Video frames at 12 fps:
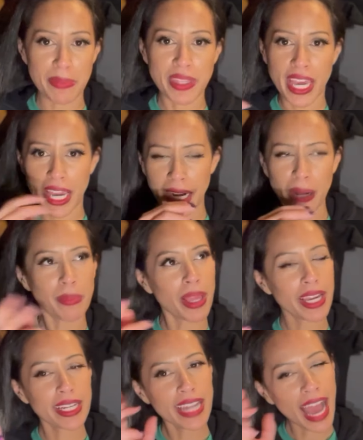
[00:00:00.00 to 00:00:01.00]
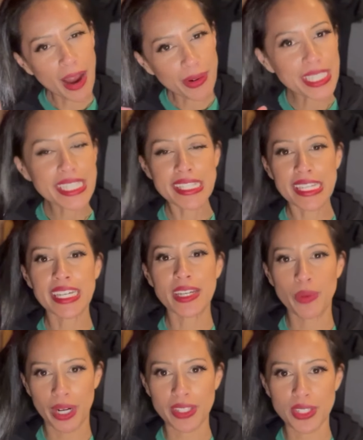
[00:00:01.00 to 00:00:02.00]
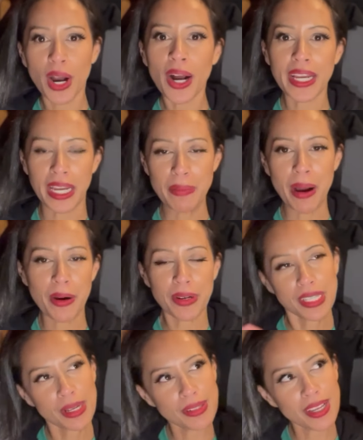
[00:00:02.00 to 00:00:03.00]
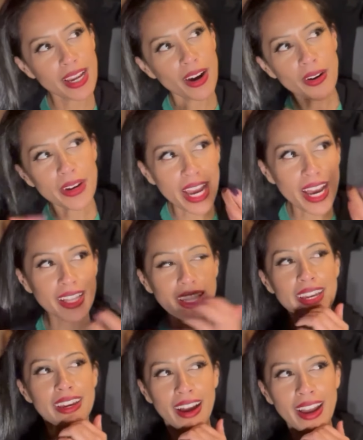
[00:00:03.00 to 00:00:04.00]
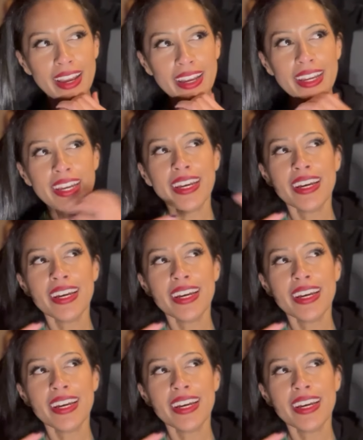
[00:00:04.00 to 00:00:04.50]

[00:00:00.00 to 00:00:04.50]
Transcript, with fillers: thing, and I'm like, now I see what he's talking about, because I was like, oh yeah, like I